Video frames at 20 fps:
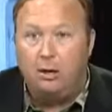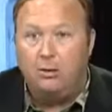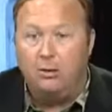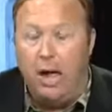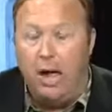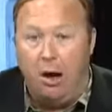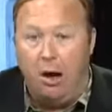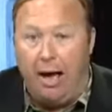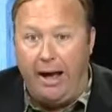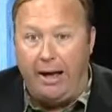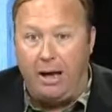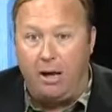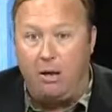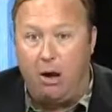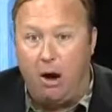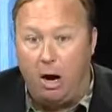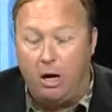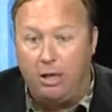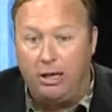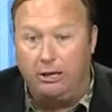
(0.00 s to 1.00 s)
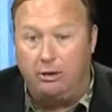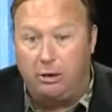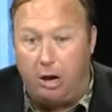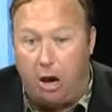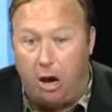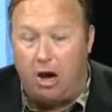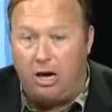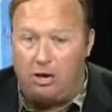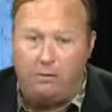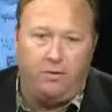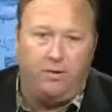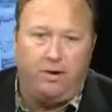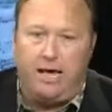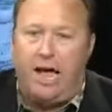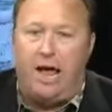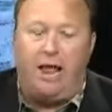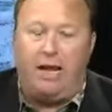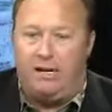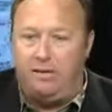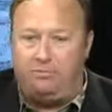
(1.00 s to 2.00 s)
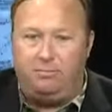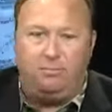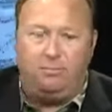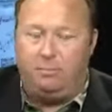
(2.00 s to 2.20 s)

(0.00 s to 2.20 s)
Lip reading: Now I can hardly talk. And the guy,